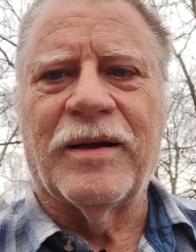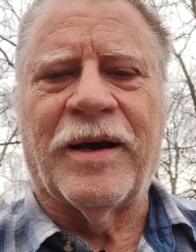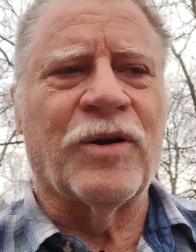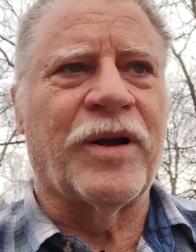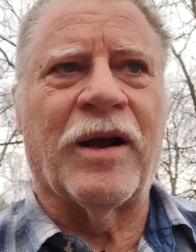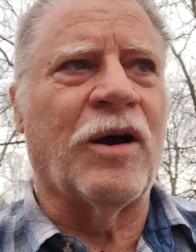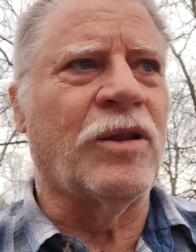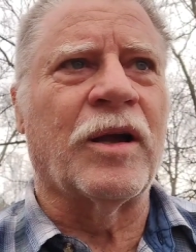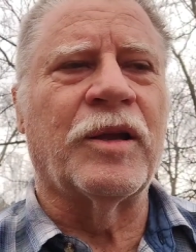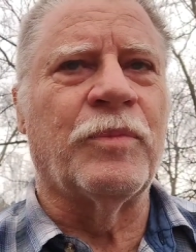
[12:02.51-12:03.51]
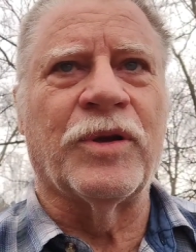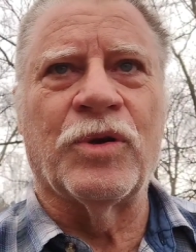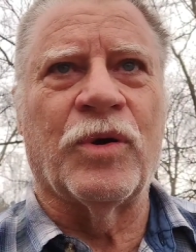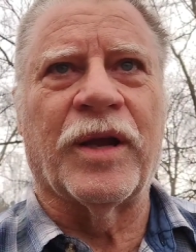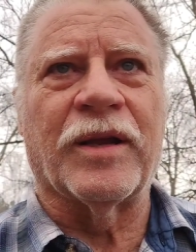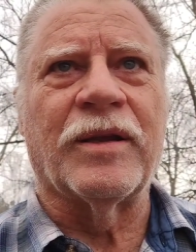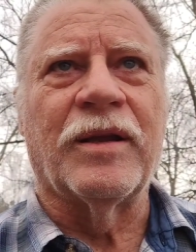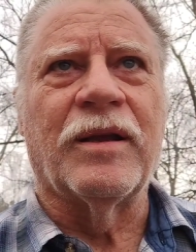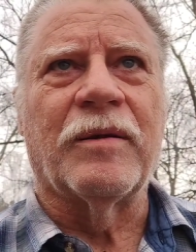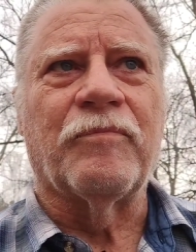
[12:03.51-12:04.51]
I don't care how long you've been doing it.
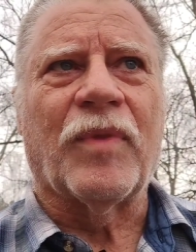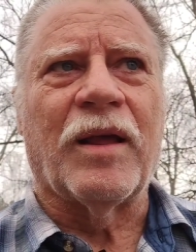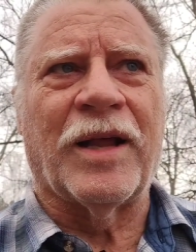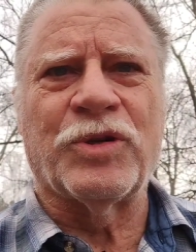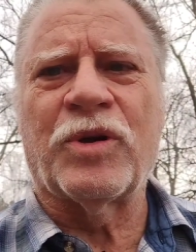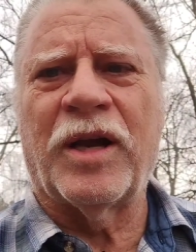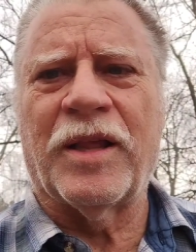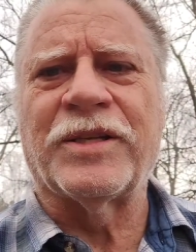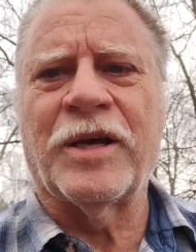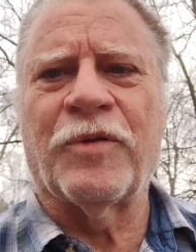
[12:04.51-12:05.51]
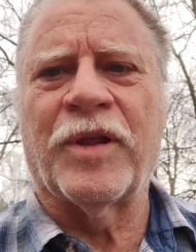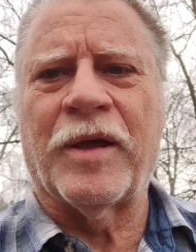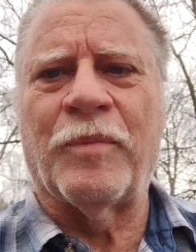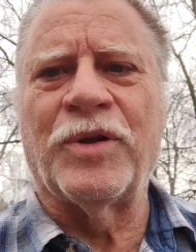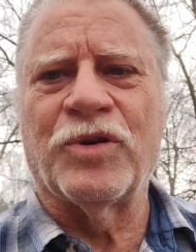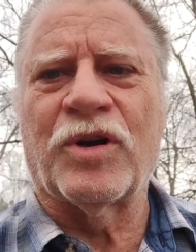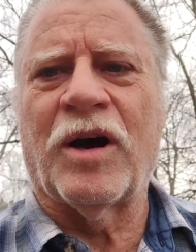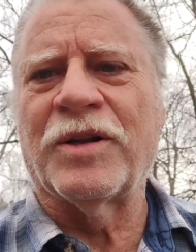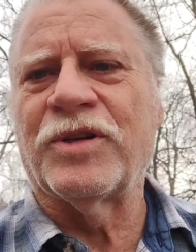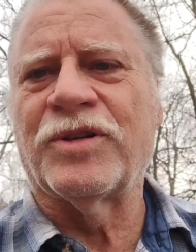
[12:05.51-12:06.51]
That's okay. That's healthy. That means you're
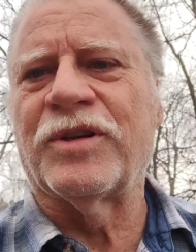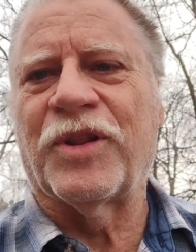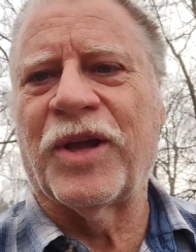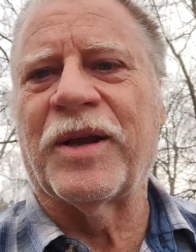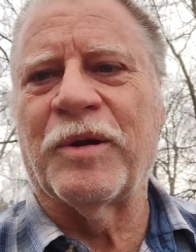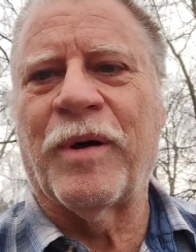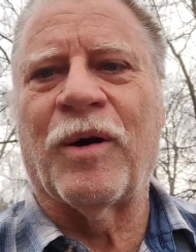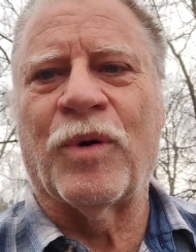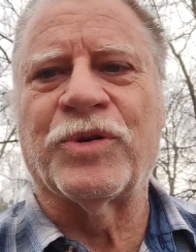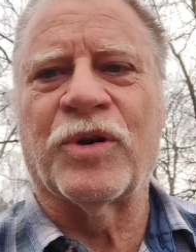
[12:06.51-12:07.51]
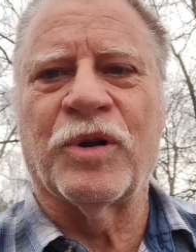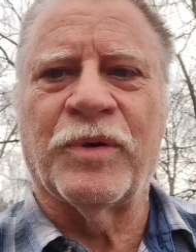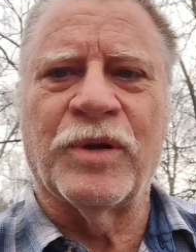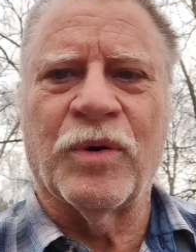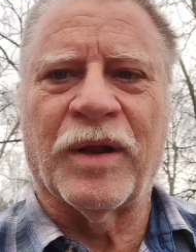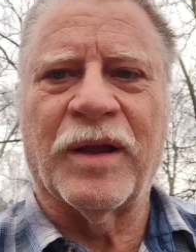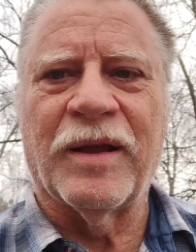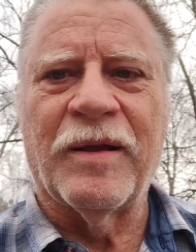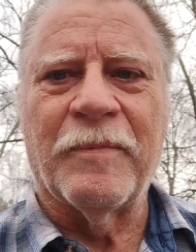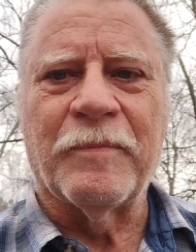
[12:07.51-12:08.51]
conscious and thinking about what you're going to be doing,
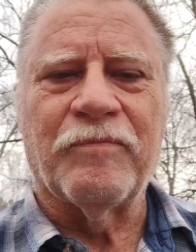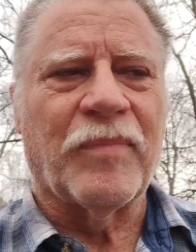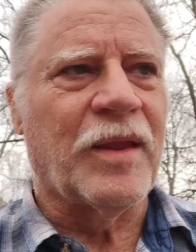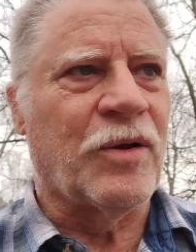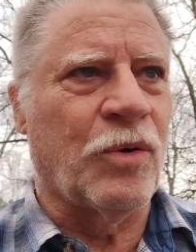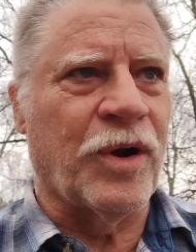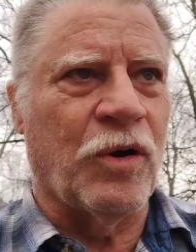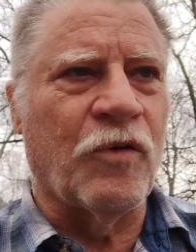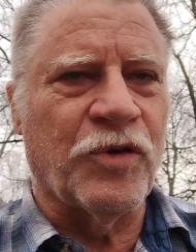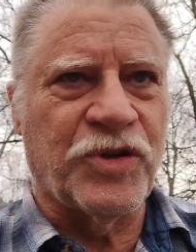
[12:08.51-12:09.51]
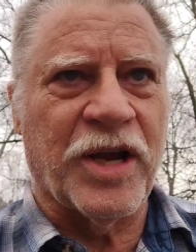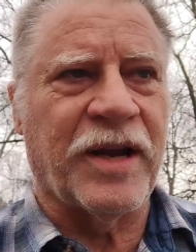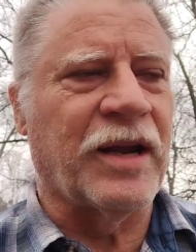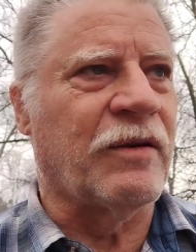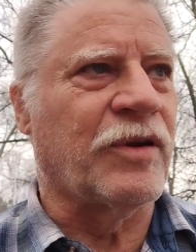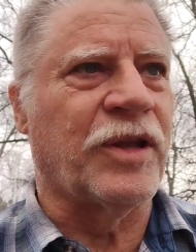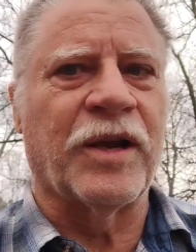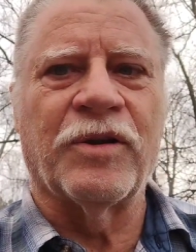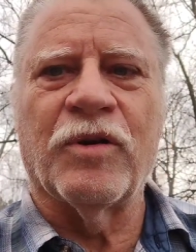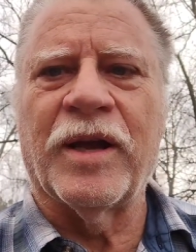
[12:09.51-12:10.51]
going over and checking
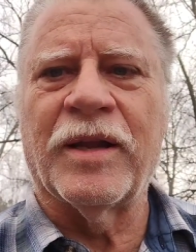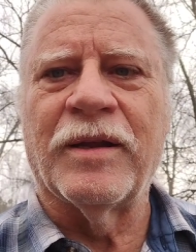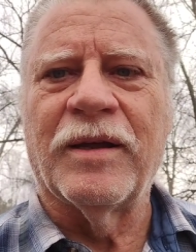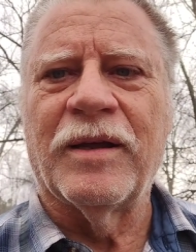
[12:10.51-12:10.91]
everything in your head.